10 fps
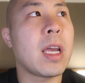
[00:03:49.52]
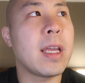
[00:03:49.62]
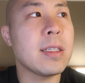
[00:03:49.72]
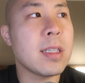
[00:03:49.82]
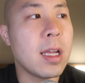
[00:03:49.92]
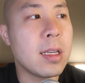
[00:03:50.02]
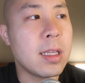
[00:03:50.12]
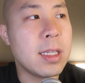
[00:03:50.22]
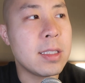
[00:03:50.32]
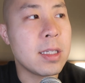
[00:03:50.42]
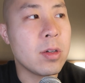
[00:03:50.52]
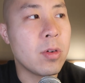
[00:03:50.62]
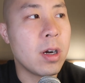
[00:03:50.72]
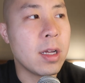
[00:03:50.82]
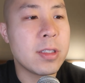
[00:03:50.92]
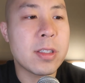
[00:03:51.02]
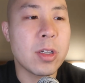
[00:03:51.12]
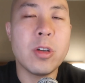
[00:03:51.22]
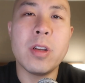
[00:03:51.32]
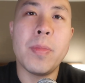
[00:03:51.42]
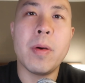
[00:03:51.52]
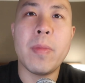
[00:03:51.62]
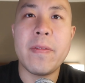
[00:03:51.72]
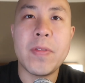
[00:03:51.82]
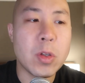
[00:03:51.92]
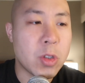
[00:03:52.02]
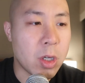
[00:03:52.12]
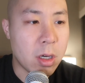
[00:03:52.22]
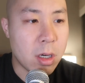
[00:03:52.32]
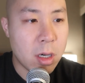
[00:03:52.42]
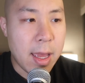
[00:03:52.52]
I guess, uneasy or uncertain about my future.